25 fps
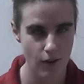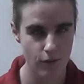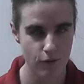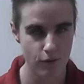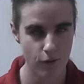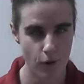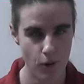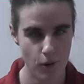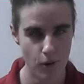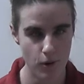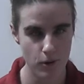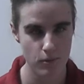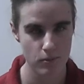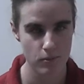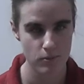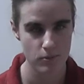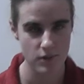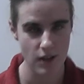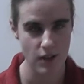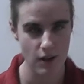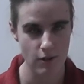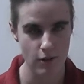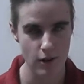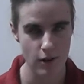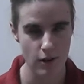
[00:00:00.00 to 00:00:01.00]
for
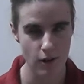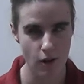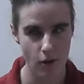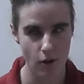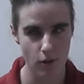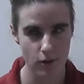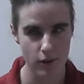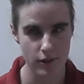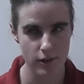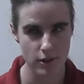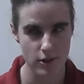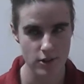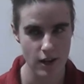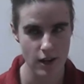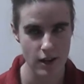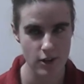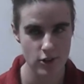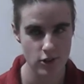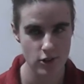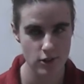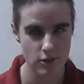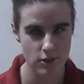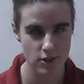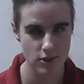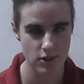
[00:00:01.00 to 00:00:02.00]
several
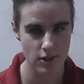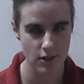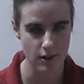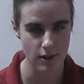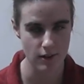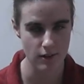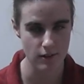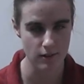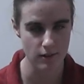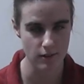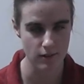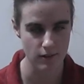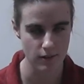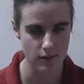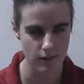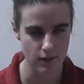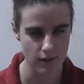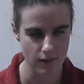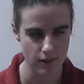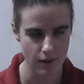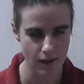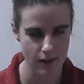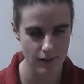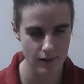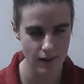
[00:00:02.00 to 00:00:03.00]
organizations in
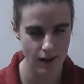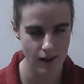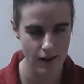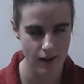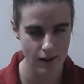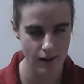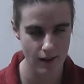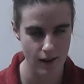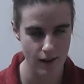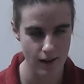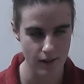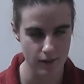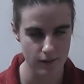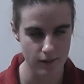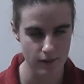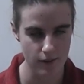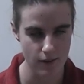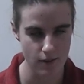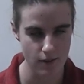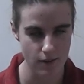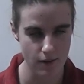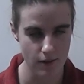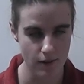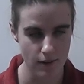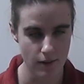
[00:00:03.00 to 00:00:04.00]
Jena and
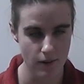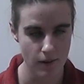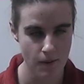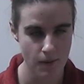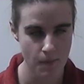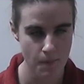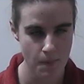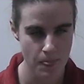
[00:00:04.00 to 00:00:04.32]
in the